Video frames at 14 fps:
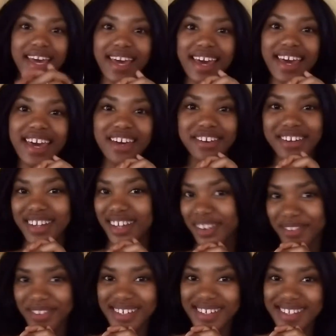Hey internet,
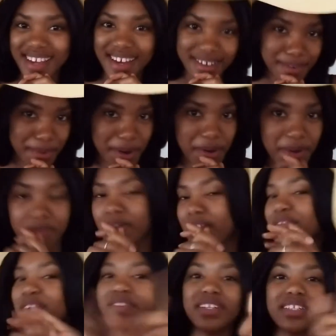what is up? Hope
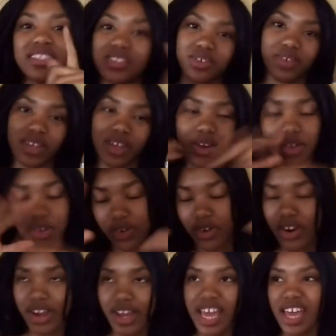everyone is doing
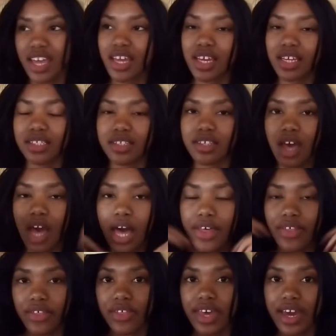great
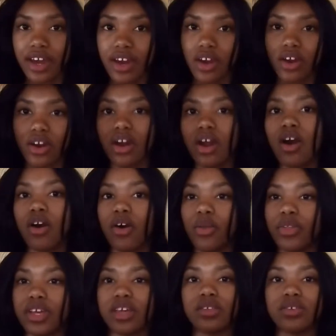there on
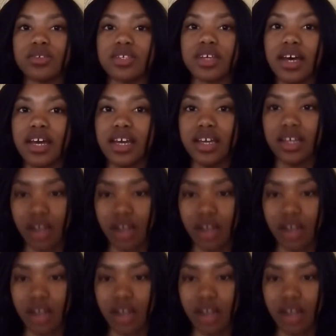the other side